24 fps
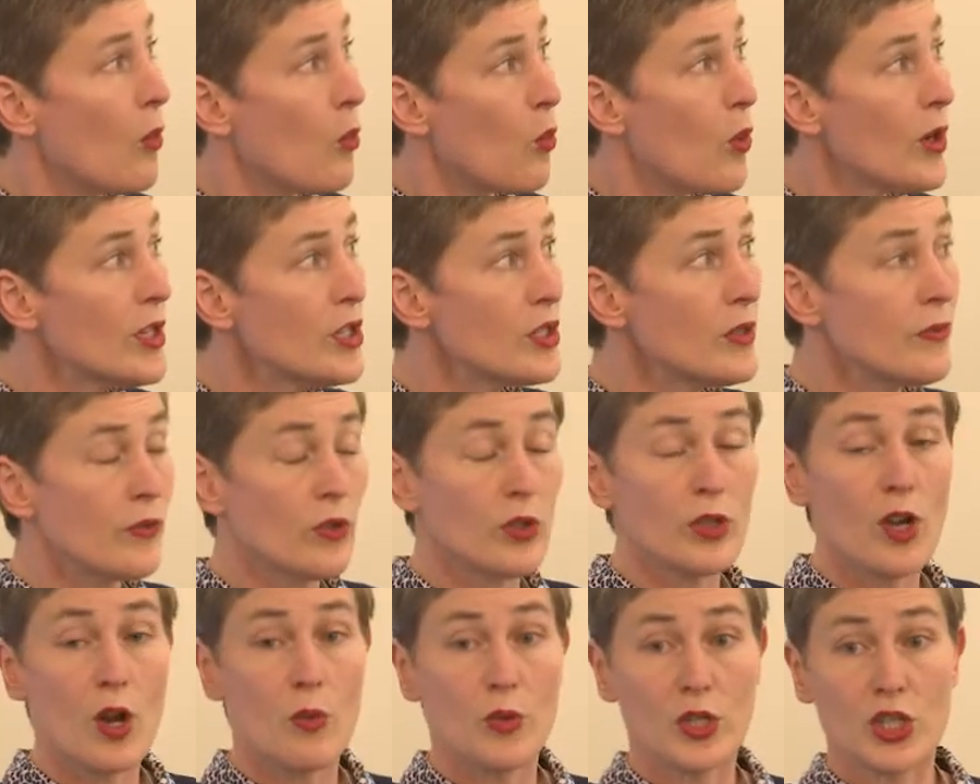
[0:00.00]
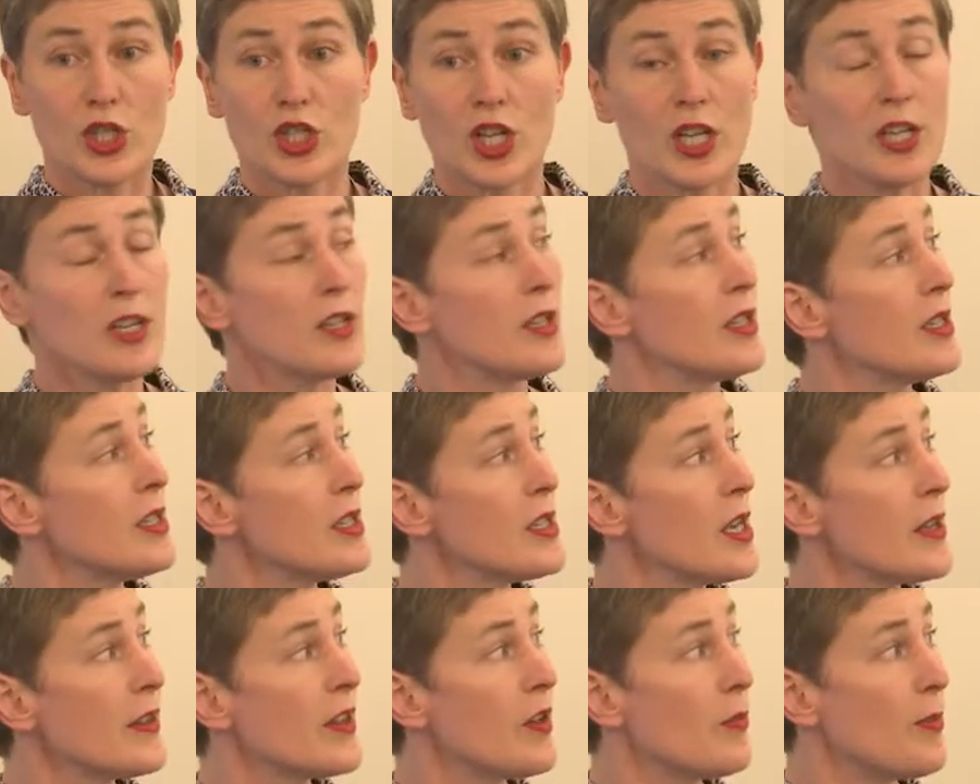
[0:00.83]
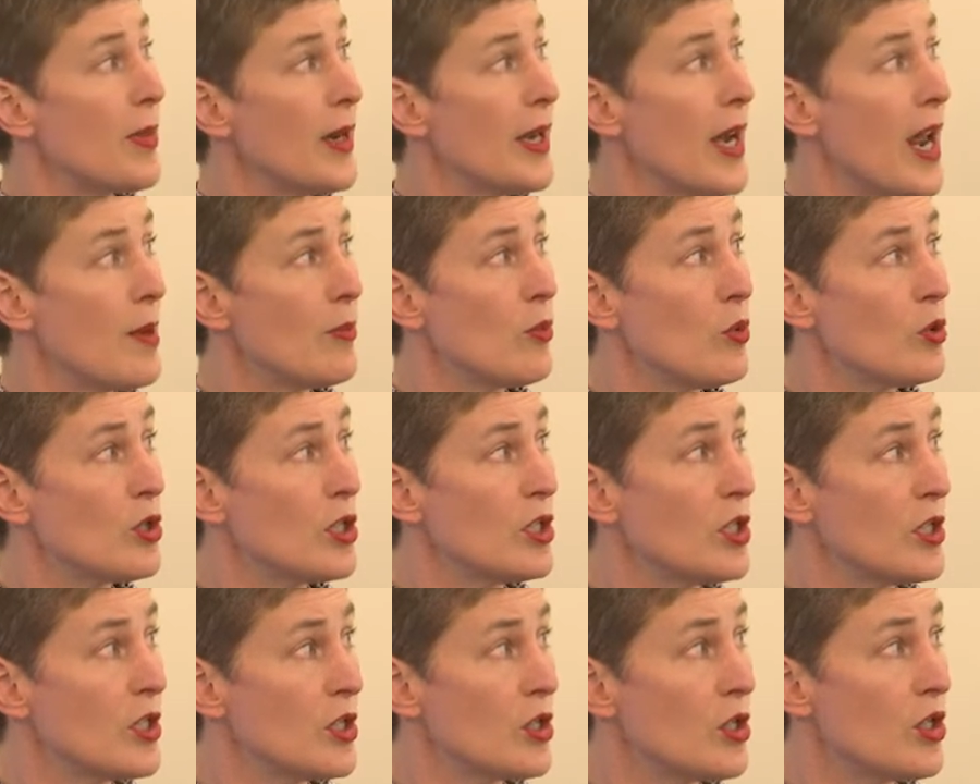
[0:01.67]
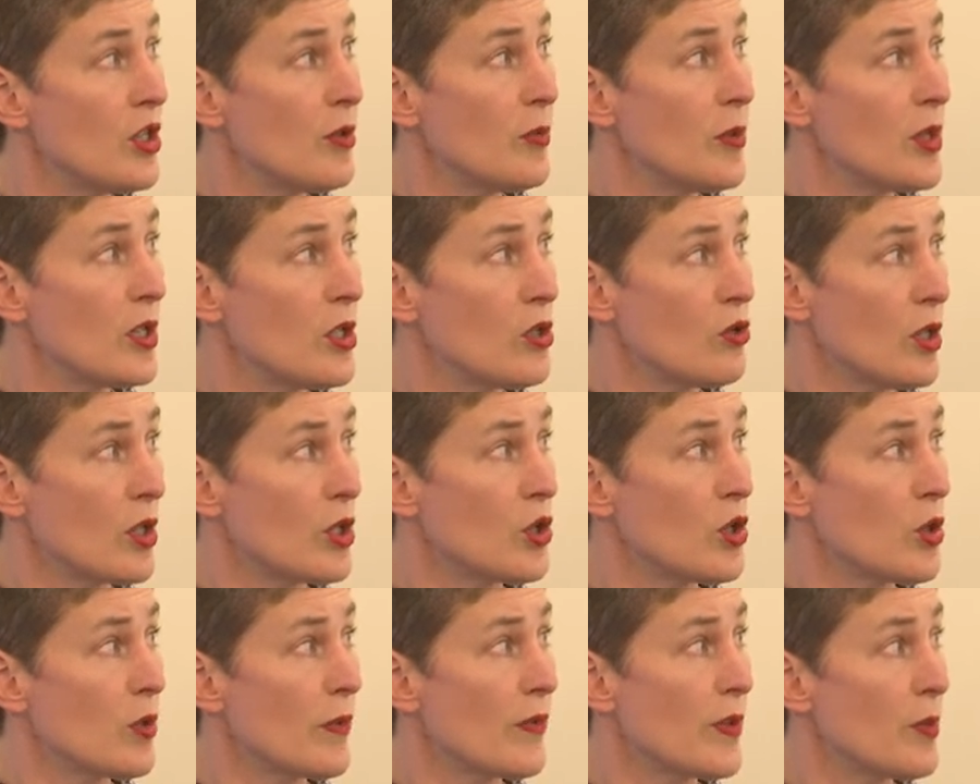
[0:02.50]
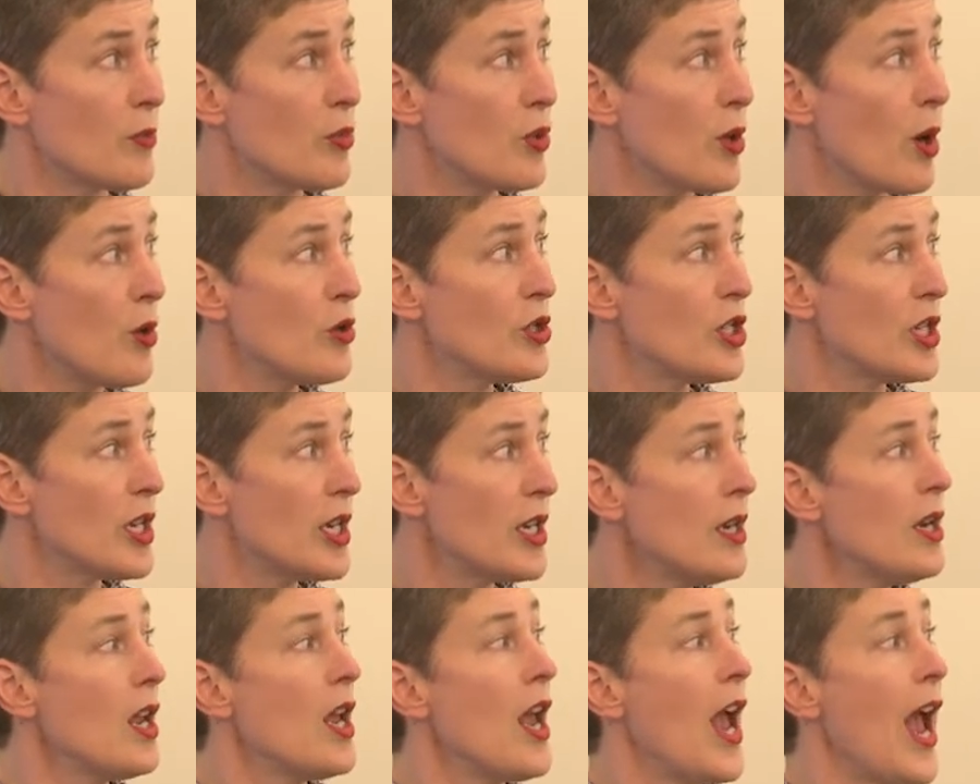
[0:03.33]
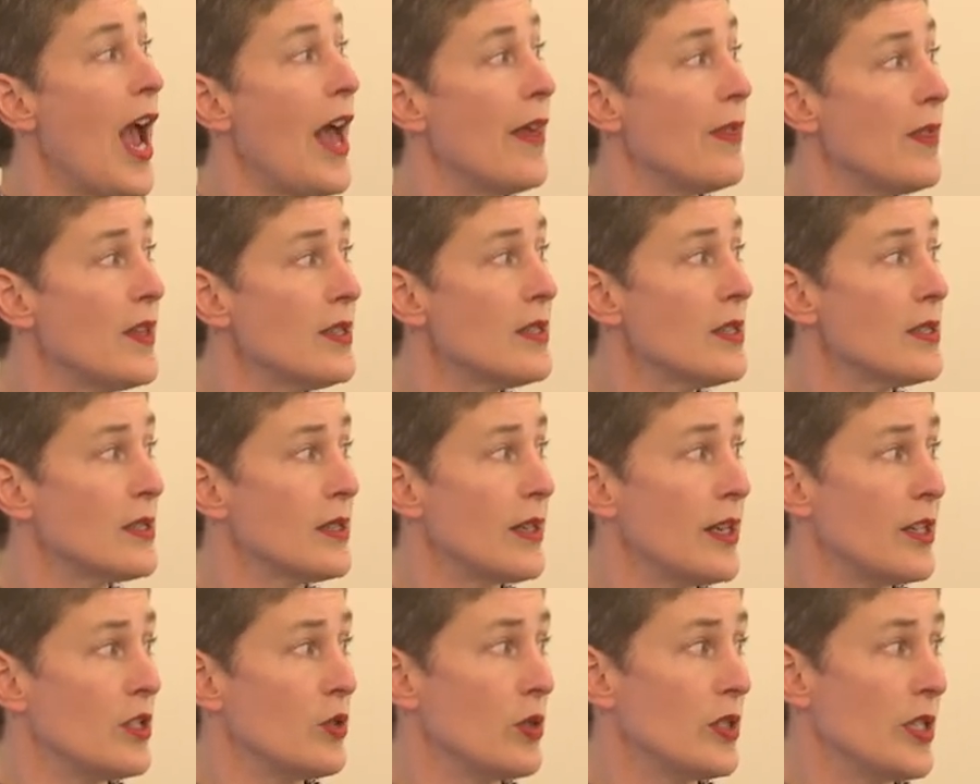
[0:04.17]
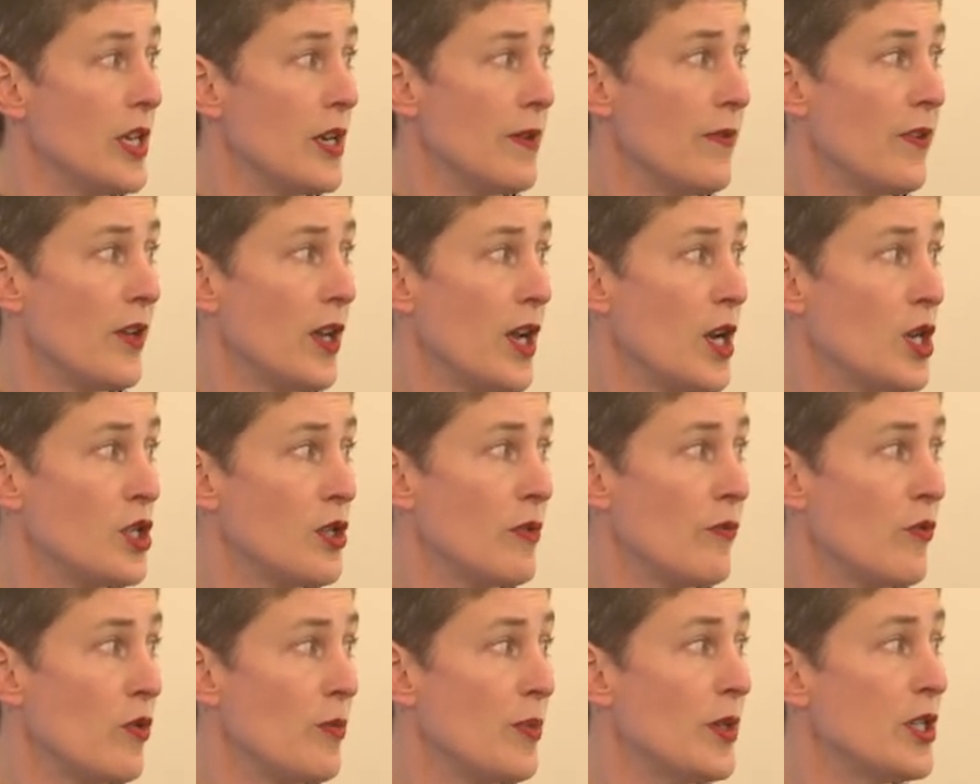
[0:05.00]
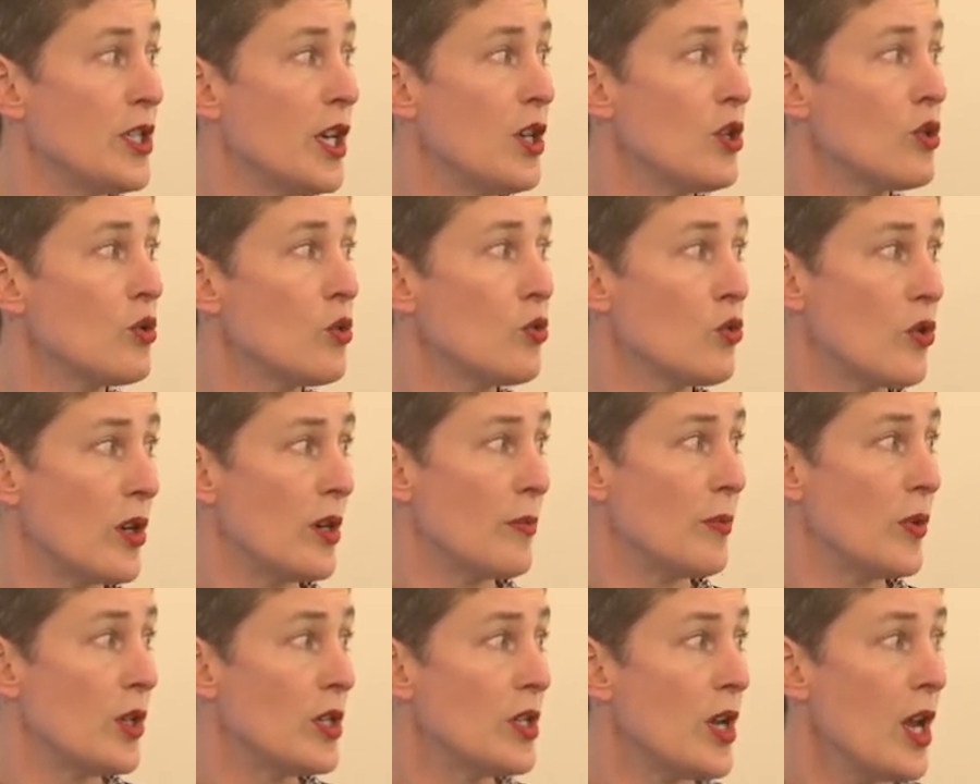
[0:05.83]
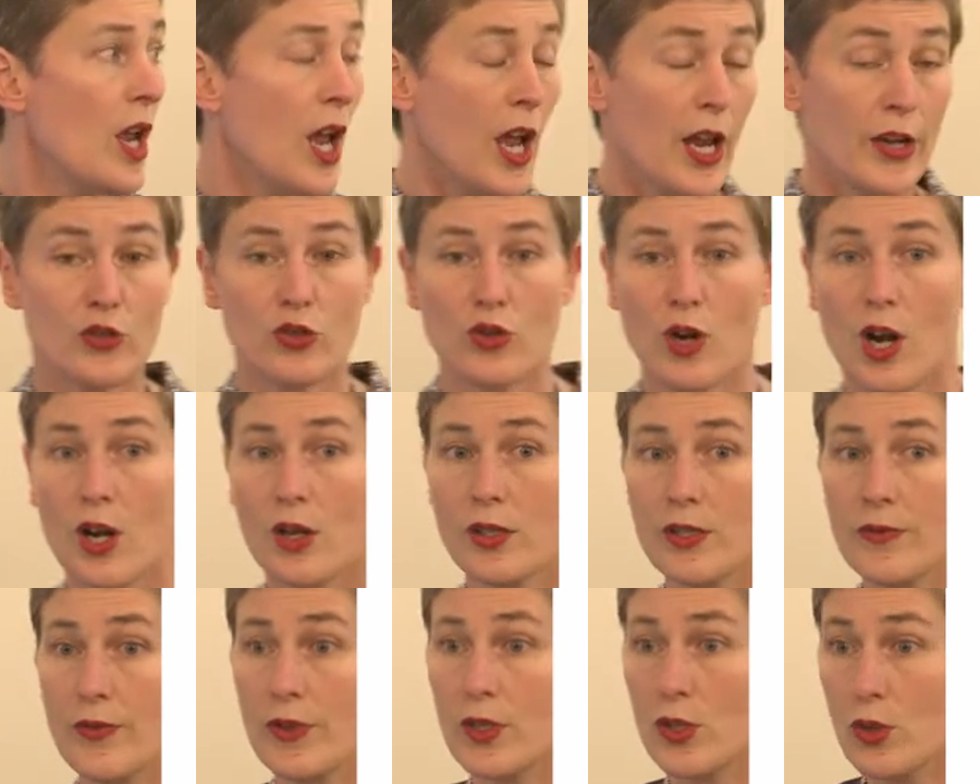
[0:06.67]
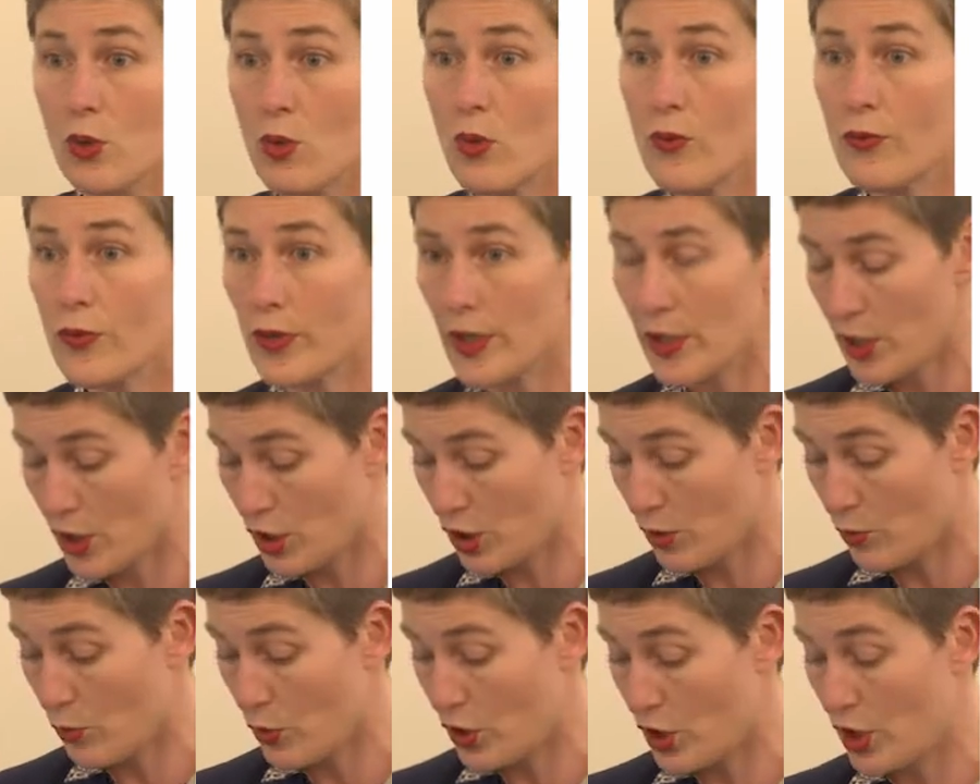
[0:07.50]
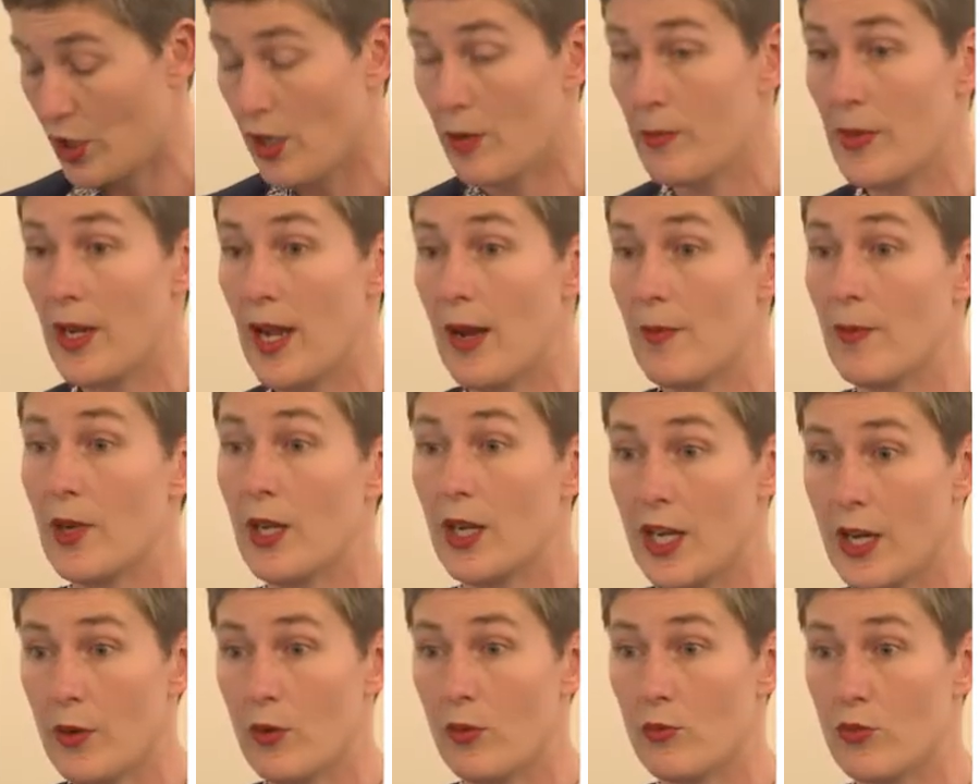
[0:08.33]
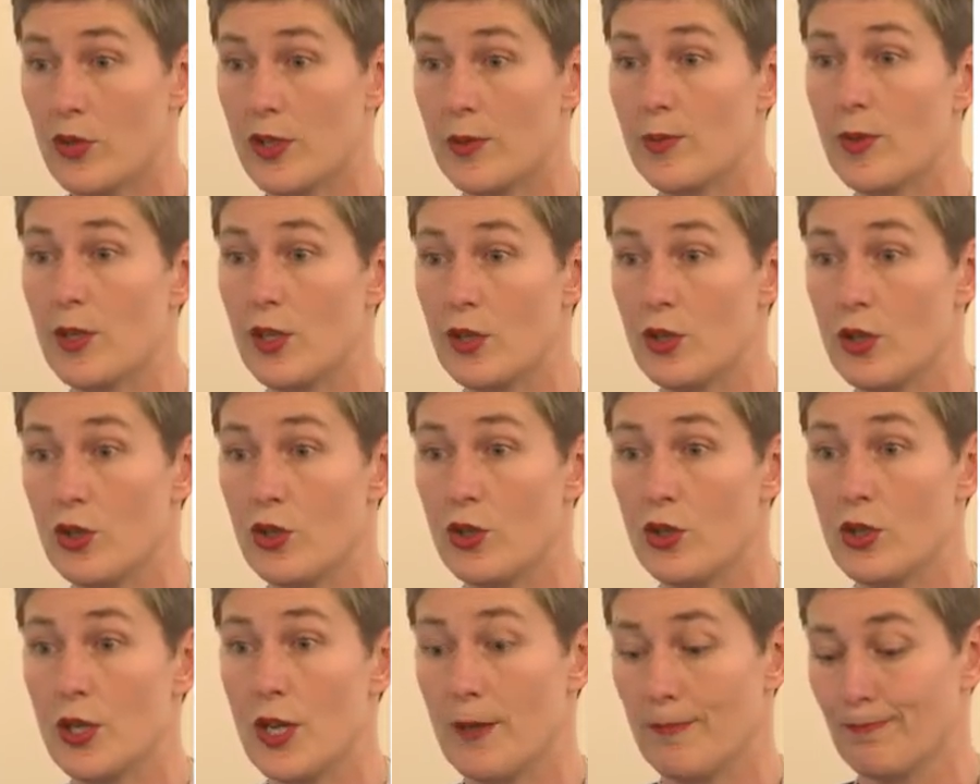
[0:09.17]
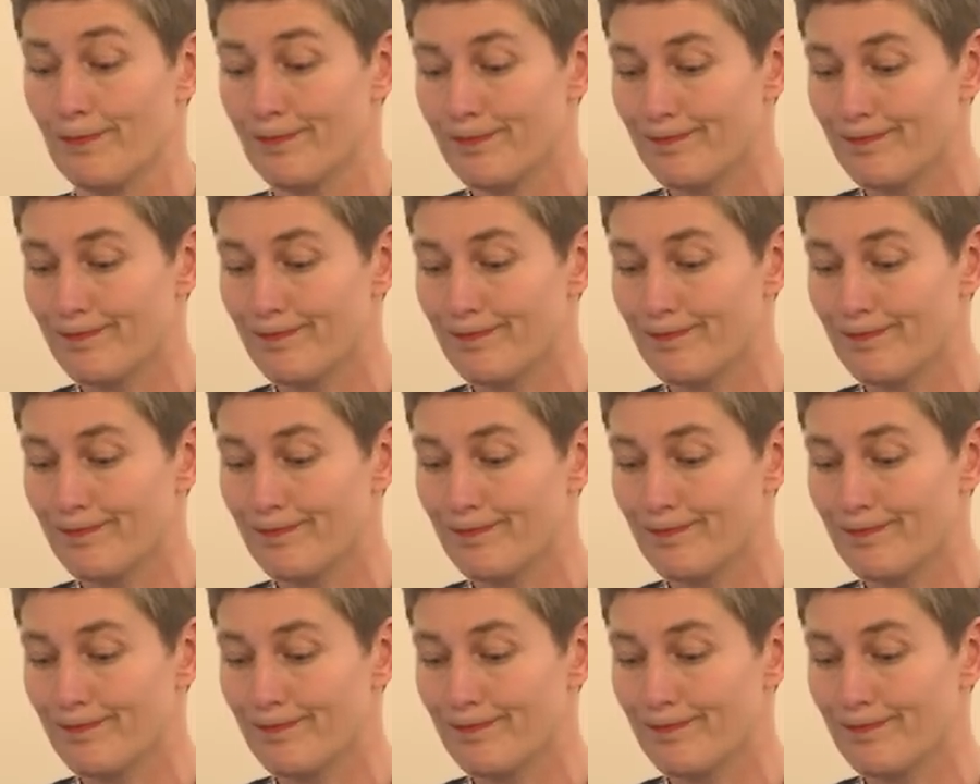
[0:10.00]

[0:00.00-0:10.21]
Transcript: Once you know which gene it is, they've been able to determine the structure of the protein, and this has led to identification for potential treatment and trials for this awful condition, which are going to be happening here in Brisbane in the new year.